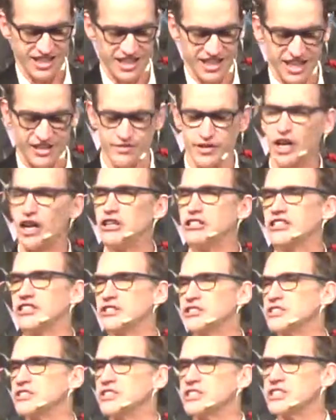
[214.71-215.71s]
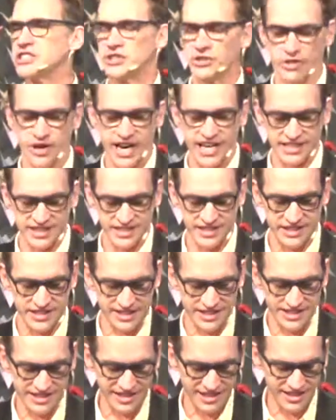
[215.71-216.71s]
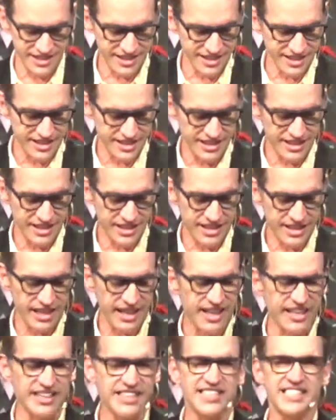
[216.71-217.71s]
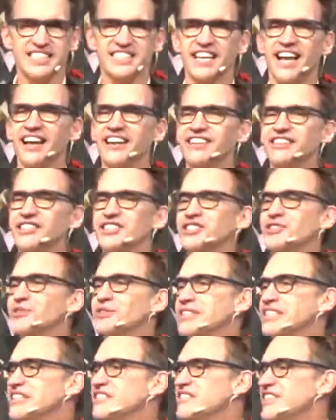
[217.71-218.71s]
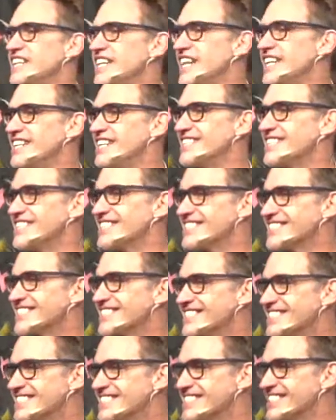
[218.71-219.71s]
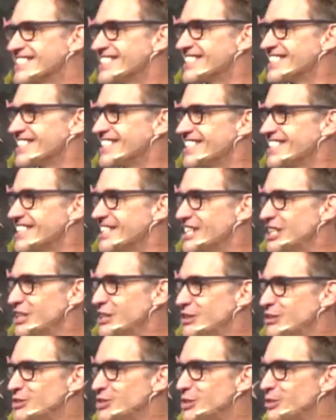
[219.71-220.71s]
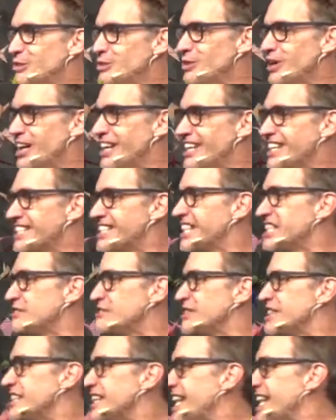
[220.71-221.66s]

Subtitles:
of others' distress and a desire to alleviate it. So I loved